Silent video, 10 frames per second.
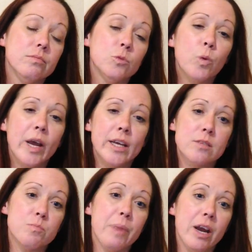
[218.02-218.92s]
way
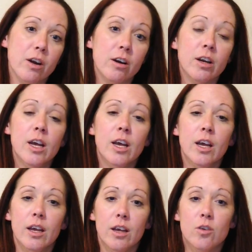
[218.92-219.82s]
is better,
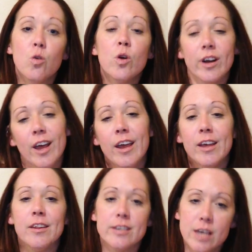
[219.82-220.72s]

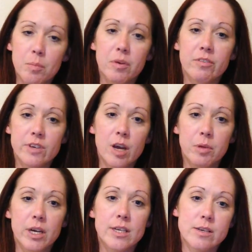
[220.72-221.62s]
and the type of
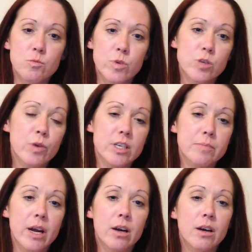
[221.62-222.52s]
diabetes and which way is
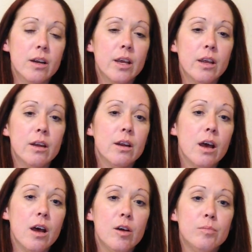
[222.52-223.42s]
better
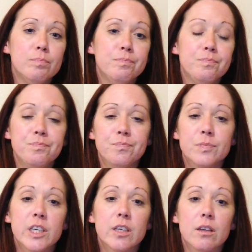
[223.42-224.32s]
in
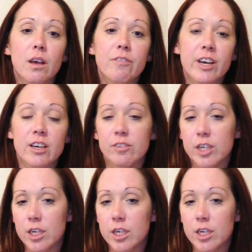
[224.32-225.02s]
effectively